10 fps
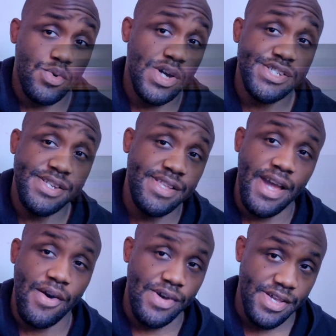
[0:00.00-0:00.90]
the question
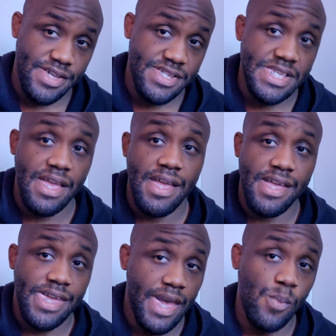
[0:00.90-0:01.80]
now is,
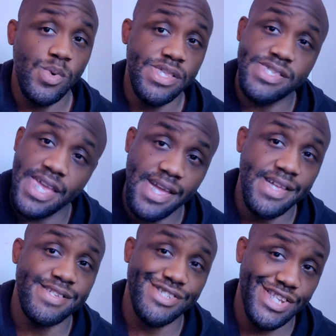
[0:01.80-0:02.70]
can we
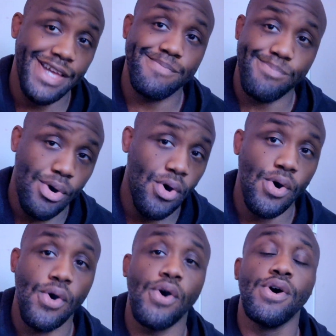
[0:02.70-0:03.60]
take Jake
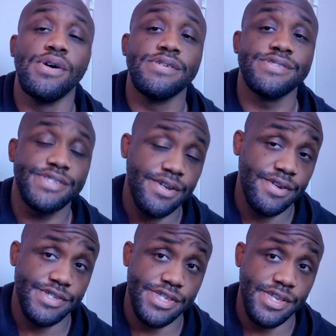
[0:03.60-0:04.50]
Paul
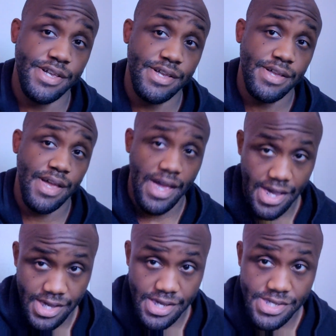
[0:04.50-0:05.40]
seriously
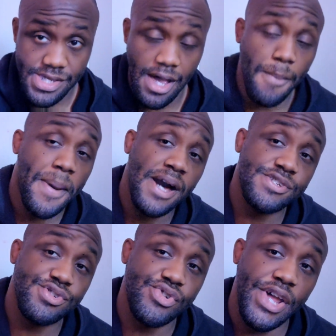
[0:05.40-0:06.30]
as a
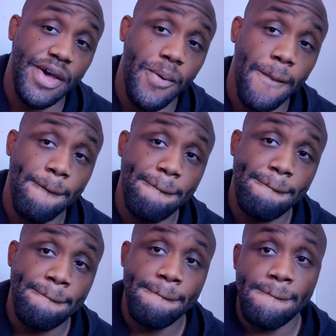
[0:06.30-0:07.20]
boxer now?
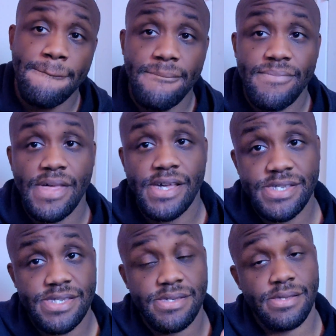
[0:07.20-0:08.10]

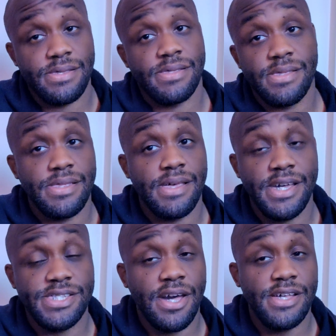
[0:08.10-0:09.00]
Let's
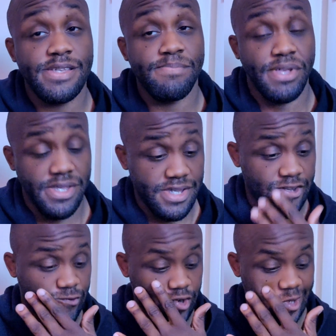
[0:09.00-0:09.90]
let's contemplate
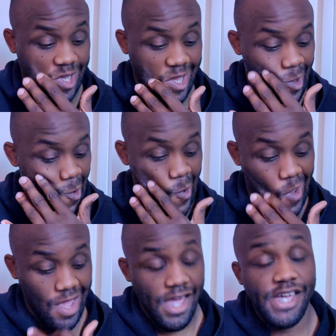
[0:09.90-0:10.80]
this for a second.
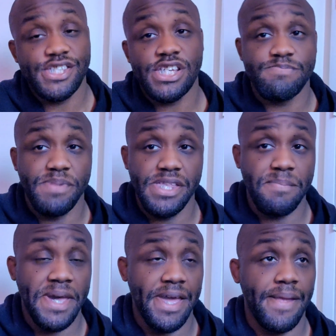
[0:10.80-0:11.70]
He just beat
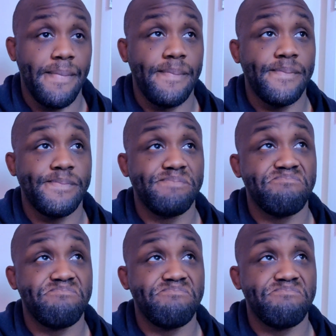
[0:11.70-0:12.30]
a man